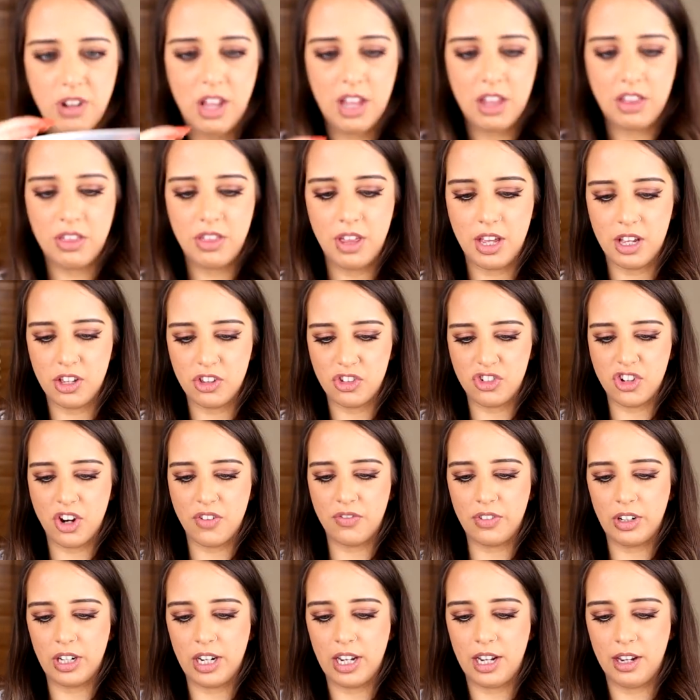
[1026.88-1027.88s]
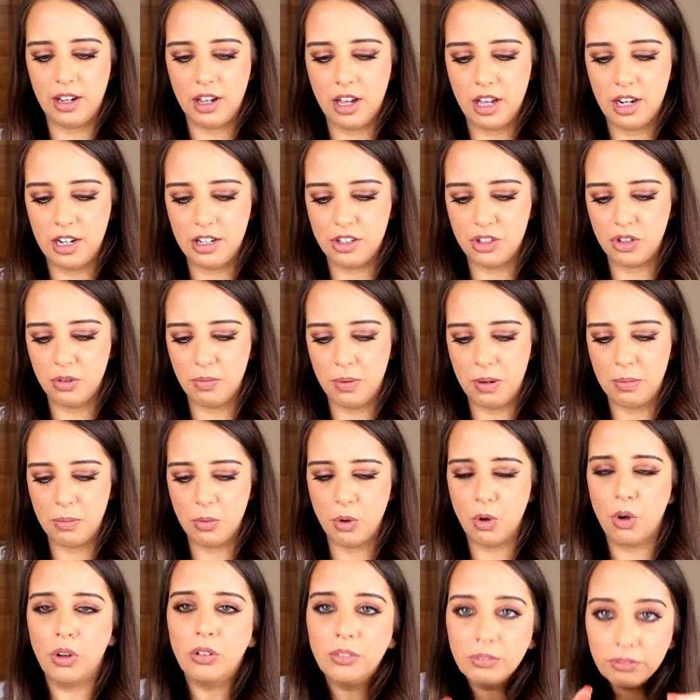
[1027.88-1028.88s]
like things generally a little bit
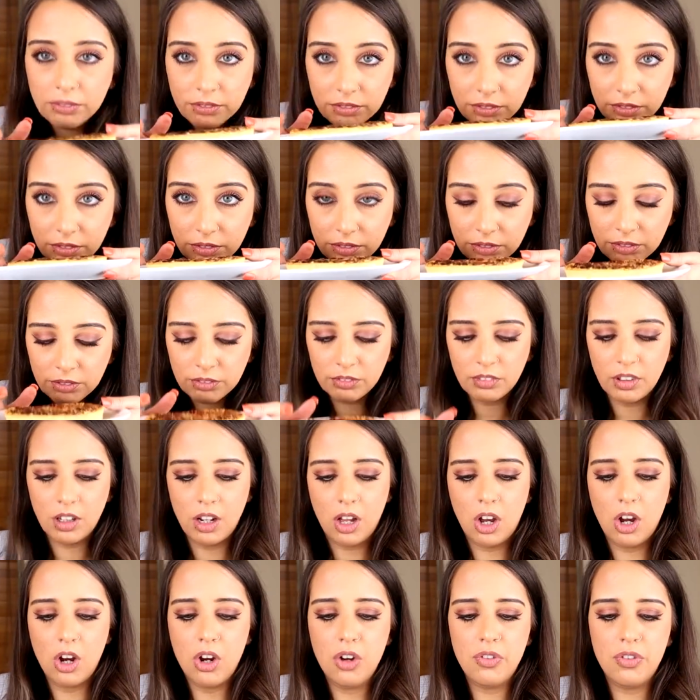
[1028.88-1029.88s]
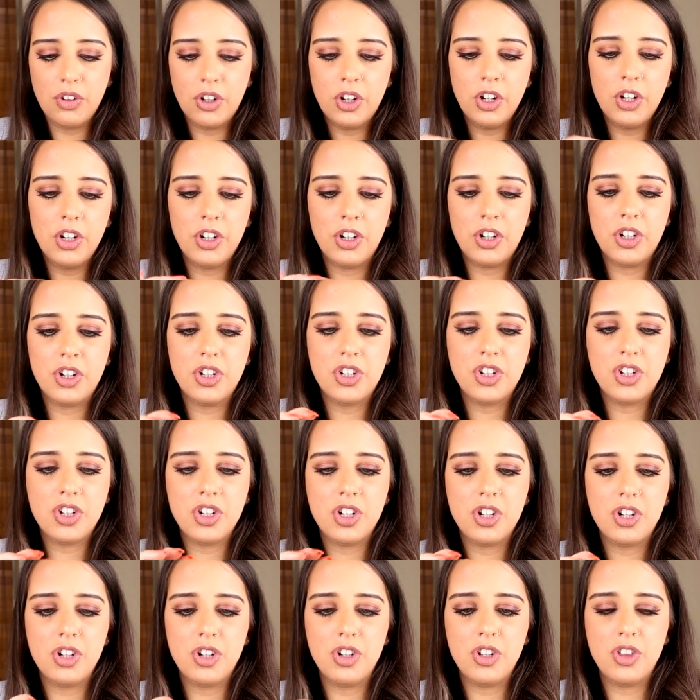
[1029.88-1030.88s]
more overcooked
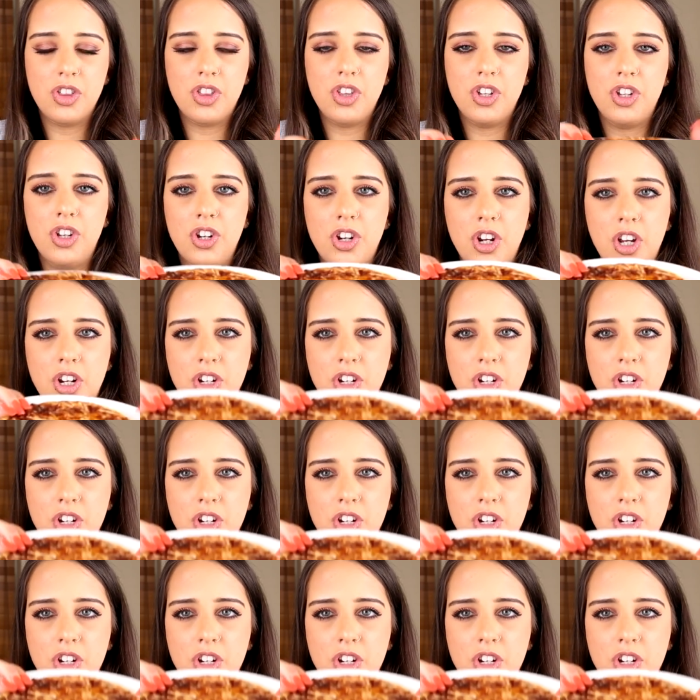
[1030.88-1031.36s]
than